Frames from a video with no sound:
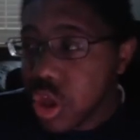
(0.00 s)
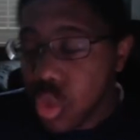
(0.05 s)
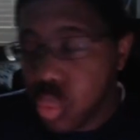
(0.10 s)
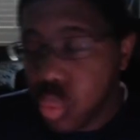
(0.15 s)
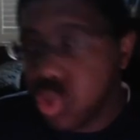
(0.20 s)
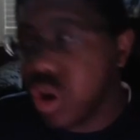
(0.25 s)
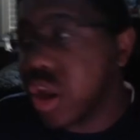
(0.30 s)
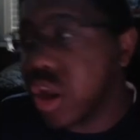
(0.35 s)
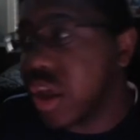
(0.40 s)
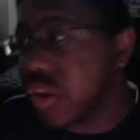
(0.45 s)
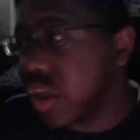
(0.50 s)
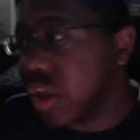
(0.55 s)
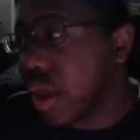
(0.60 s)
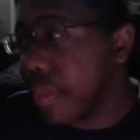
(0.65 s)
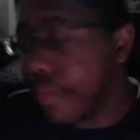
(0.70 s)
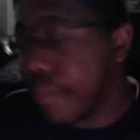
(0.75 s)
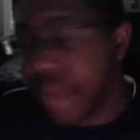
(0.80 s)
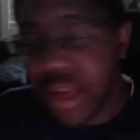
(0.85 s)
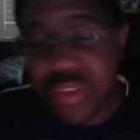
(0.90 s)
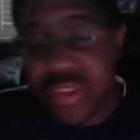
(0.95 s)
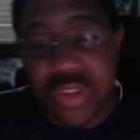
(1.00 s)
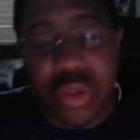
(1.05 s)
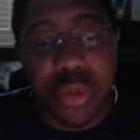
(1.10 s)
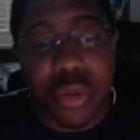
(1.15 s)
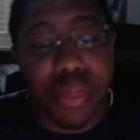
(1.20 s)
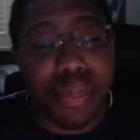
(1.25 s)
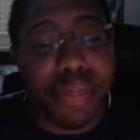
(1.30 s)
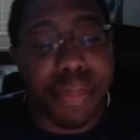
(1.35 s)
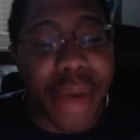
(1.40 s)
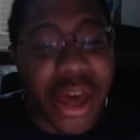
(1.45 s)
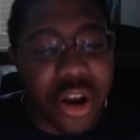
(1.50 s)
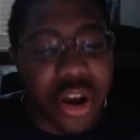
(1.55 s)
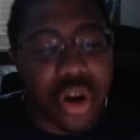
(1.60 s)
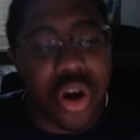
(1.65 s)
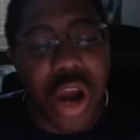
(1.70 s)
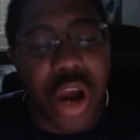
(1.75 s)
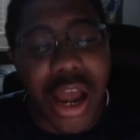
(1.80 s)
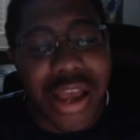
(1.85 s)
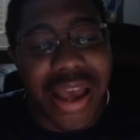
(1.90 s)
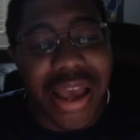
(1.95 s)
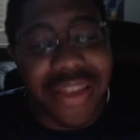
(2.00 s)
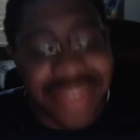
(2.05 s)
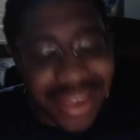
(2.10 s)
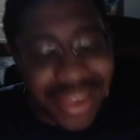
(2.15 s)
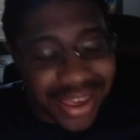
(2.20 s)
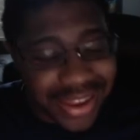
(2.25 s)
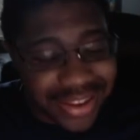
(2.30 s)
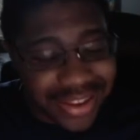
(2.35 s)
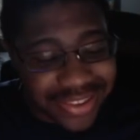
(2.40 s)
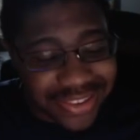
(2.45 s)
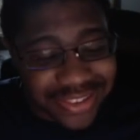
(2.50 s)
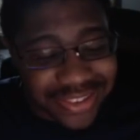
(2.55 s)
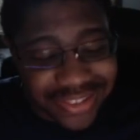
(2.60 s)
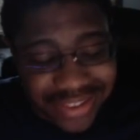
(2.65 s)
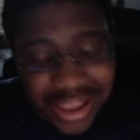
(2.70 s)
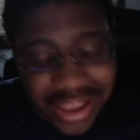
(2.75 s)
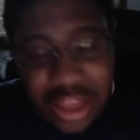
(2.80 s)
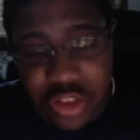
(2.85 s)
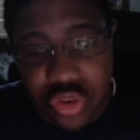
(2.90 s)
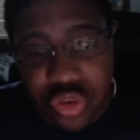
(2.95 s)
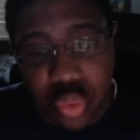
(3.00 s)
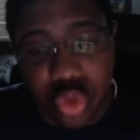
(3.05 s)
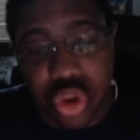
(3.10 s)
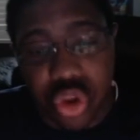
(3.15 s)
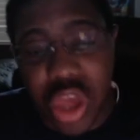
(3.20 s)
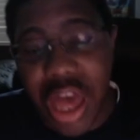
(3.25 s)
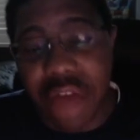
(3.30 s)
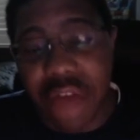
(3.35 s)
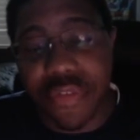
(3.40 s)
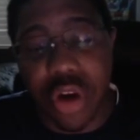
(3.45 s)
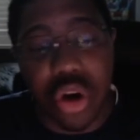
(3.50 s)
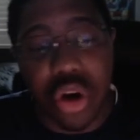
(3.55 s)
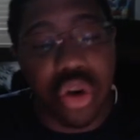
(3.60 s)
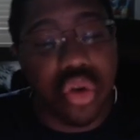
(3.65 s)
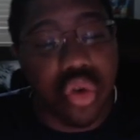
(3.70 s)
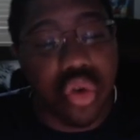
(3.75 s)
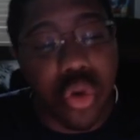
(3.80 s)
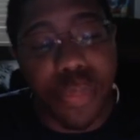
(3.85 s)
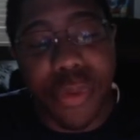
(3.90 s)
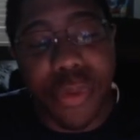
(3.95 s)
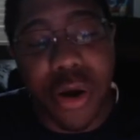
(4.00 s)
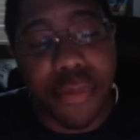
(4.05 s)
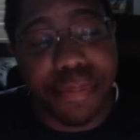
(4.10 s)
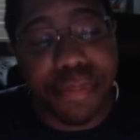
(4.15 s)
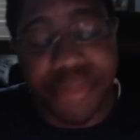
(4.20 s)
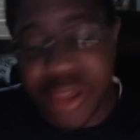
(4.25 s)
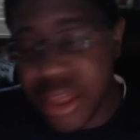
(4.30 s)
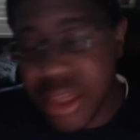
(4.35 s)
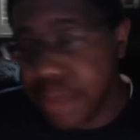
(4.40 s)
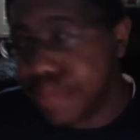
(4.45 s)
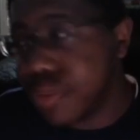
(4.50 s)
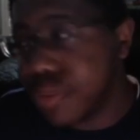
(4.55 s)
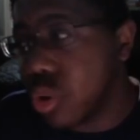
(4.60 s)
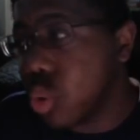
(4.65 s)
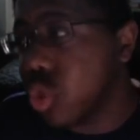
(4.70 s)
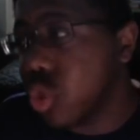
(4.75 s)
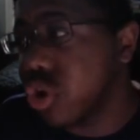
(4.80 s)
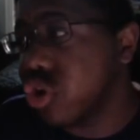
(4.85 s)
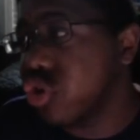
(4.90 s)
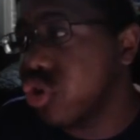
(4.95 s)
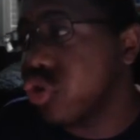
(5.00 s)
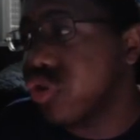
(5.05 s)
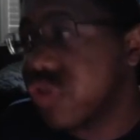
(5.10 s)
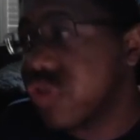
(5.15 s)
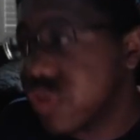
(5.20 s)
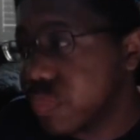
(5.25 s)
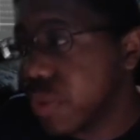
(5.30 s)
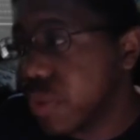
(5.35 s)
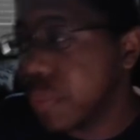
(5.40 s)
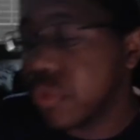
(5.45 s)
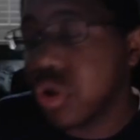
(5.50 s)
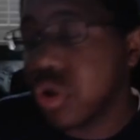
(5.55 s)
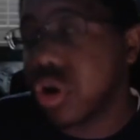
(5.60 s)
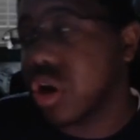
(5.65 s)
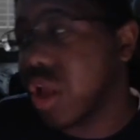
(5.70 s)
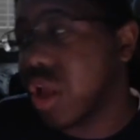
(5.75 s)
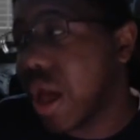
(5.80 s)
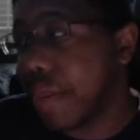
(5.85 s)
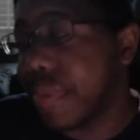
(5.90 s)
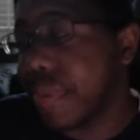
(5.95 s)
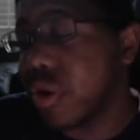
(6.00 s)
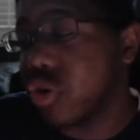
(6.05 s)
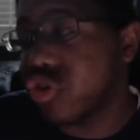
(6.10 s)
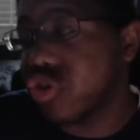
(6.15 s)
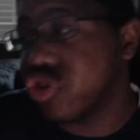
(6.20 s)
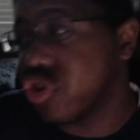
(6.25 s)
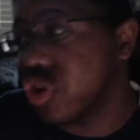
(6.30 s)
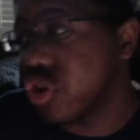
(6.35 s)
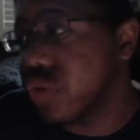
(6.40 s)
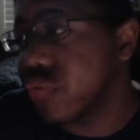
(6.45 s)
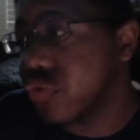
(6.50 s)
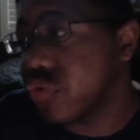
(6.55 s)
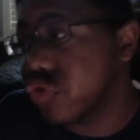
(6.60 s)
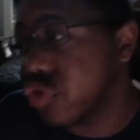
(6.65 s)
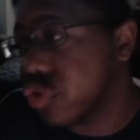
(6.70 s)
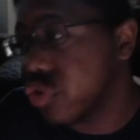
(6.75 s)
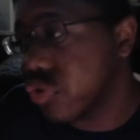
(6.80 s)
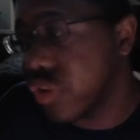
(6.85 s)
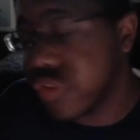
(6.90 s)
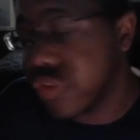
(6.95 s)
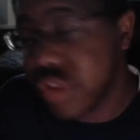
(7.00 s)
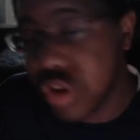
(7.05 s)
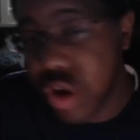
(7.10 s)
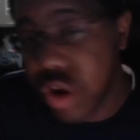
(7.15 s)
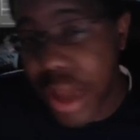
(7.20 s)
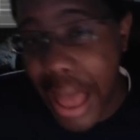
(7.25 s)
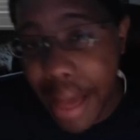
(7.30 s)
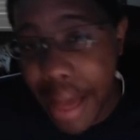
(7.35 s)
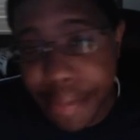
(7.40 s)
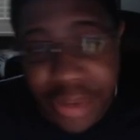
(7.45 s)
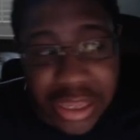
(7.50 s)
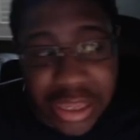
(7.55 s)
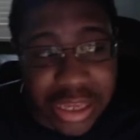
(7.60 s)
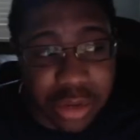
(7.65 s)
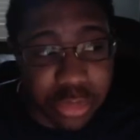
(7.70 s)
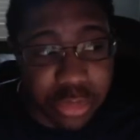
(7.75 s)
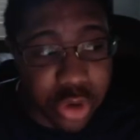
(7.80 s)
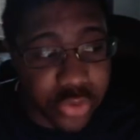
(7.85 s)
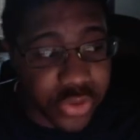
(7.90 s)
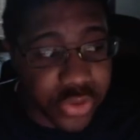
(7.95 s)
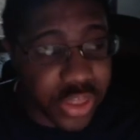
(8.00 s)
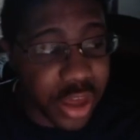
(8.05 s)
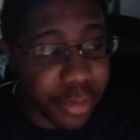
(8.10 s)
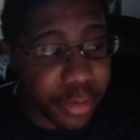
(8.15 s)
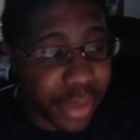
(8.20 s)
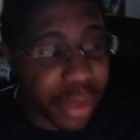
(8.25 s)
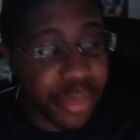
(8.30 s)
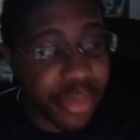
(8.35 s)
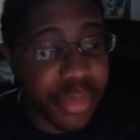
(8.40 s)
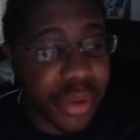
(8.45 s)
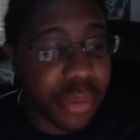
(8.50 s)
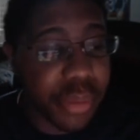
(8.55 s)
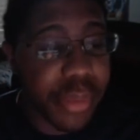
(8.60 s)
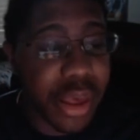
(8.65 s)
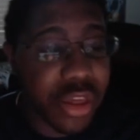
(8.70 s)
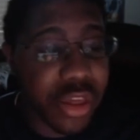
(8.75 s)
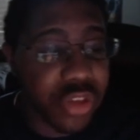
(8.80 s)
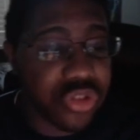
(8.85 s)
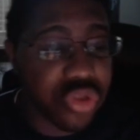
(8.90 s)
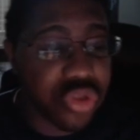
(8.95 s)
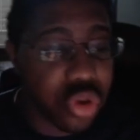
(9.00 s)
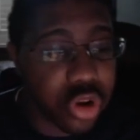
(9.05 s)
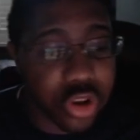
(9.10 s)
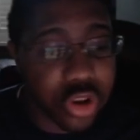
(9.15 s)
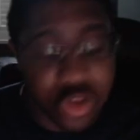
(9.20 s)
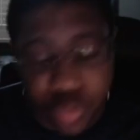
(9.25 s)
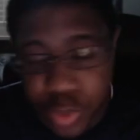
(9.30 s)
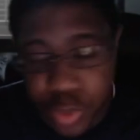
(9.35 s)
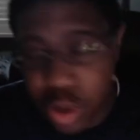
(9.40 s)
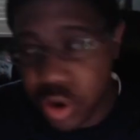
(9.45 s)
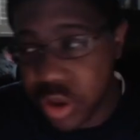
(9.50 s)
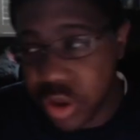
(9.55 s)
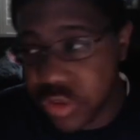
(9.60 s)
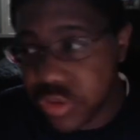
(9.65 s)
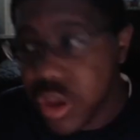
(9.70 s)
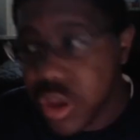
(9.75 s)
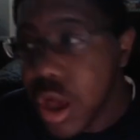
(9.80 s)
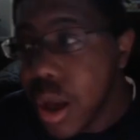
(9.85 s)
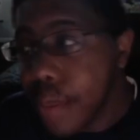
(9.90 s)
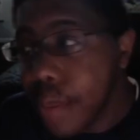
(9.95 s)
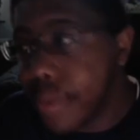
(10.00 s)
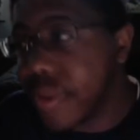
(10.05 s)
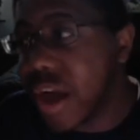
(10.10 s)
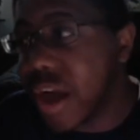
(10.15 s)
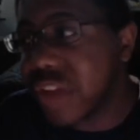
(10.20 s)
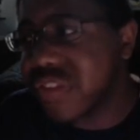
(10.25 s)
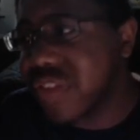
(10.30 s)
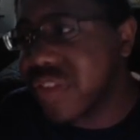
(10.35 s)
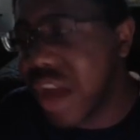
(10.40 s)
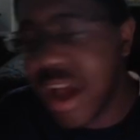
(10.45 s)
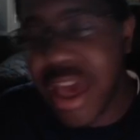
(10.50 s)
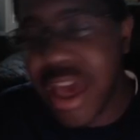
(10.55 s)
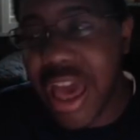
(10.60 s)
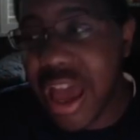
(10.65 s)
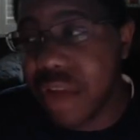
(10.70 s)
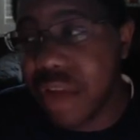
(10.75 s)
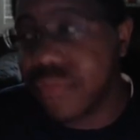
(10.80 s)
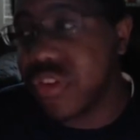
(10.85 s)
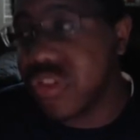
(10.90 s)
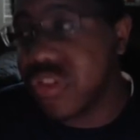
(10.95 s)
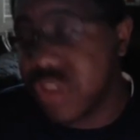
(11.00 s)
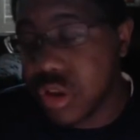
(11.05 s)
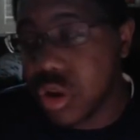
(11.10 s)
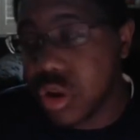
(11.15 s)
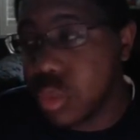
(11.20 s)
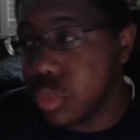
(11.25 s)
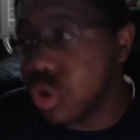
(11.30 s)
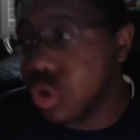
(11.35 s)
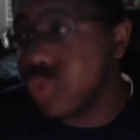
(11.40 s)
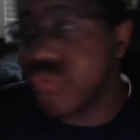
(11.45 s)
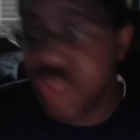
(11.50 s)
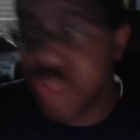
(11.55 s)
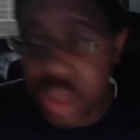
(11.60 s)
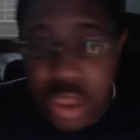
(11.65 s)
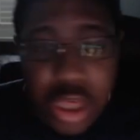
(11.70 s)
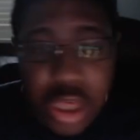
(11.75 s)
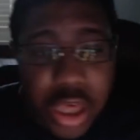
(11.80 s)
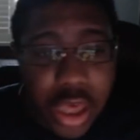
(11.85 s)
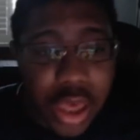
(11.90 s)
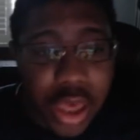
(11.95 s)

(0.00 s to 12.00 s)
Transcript: When it makes it better, I guess, in a sense, when you have a group of people, when people are clapping or cheering for certain things that are happening in a movie, that maybe makes a certain experience. But that's not every single movie.